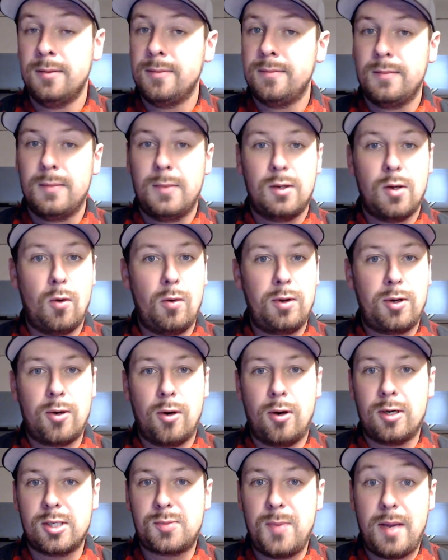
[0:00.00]
only
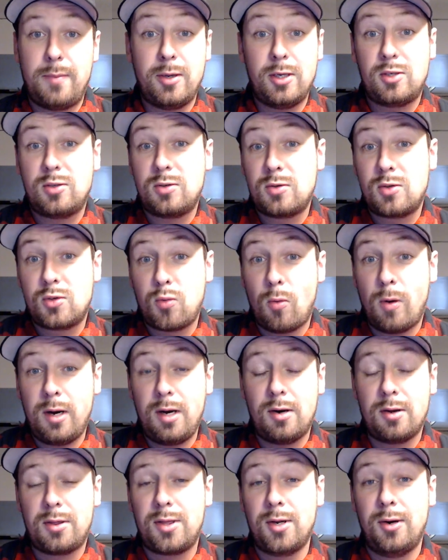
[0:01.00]
cost maybe $20
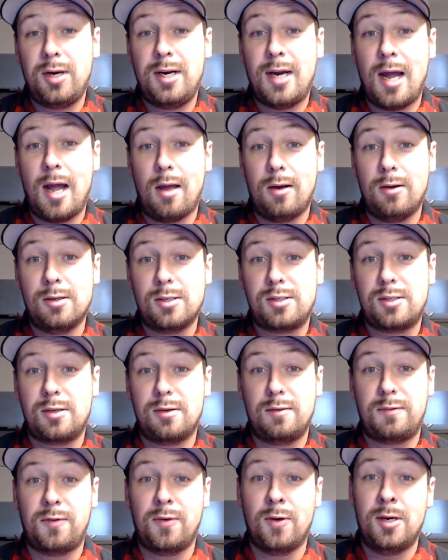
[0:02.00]
to $30
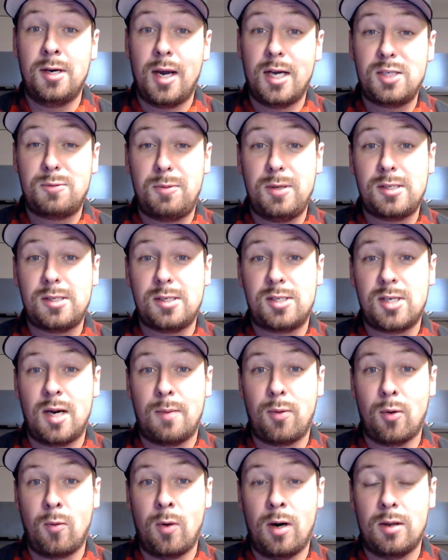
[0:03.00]
for a nice piece of
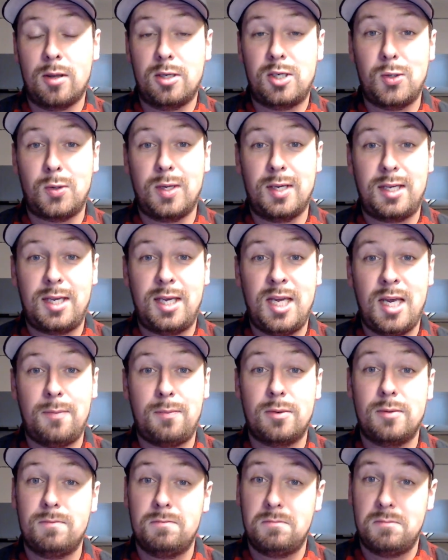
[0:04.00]
Tupperware that you can keep
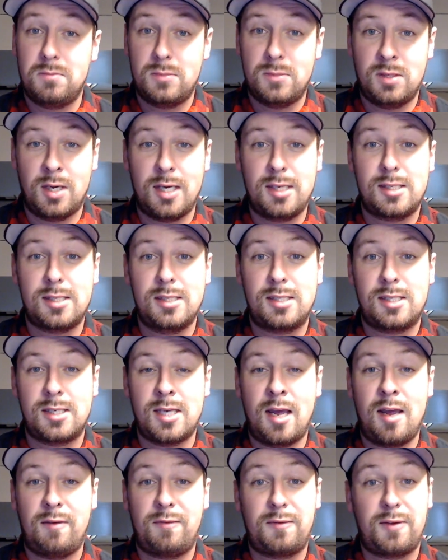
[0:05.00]
nice and
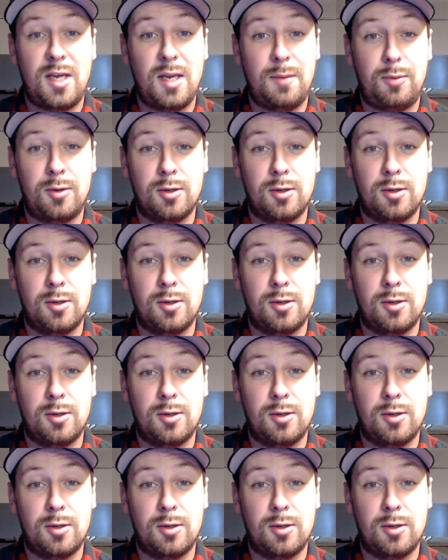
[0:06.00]
safe, keep your